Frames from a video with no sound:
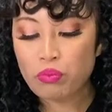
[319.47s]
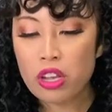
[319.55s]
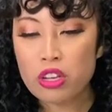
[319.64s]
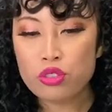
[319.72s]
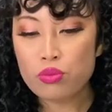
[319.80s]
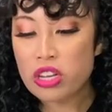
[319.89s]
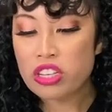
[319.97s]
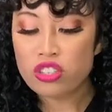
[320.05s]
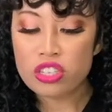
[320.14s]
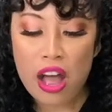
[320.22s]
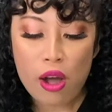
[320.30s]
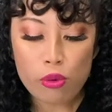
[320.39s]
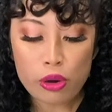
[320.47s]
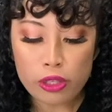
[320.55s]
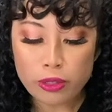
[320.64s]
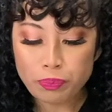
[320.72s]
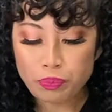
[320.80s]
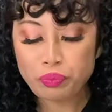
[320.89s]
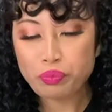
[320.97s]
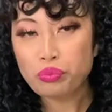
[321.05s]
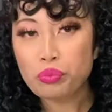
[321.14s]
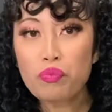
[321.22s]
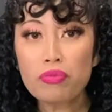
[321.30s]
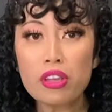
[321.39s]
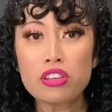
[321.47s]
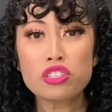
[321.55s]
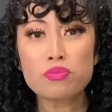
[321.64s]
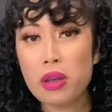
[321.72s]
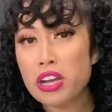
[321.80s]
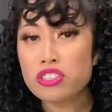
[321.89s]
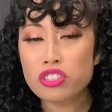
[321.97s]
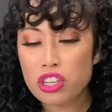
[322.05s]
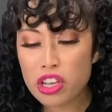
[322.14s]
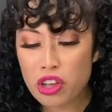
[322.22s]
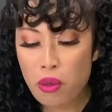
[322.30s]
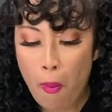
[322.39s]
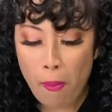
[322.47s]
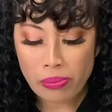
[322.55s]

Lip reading: Sweet, sour, spicy.